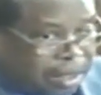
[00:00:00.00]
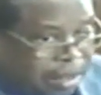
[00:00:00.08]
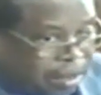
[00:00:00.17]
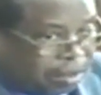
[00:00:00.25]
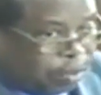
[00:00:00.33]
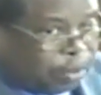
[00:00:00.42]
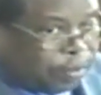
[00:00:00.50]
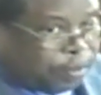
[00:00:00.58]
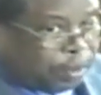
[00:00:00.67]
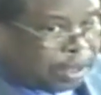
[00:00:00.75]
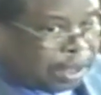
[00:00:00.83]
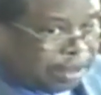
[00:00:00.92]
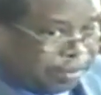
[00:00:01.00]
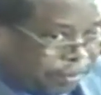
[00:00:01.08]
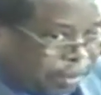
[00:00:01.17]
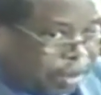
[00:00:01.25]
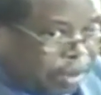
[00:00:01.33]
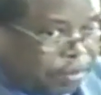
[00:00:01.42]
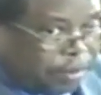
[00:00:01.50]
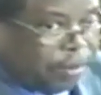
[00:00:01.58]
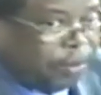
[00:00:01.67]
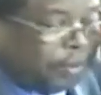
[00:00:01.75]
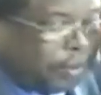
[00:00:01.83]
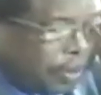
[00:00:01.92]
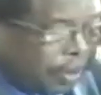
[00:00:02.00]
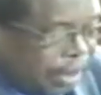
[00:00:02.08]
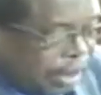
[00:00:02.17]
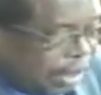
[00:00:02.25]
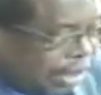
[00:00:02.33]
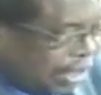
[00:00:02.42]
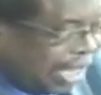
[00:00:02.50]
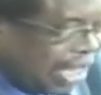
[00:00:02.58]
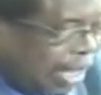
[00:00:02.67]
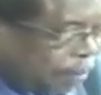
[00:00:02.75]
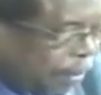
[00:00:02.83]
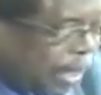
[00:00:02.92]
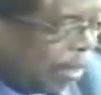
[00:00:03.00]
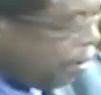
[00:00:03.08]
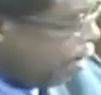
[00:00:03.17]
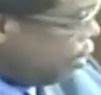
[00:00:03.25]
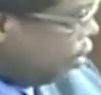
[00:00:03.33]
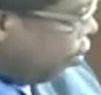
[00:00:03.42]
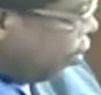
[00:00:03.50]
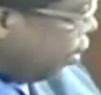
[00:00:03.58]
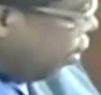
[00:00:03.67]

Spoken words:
how do we protect the vulnerable? JADEP came about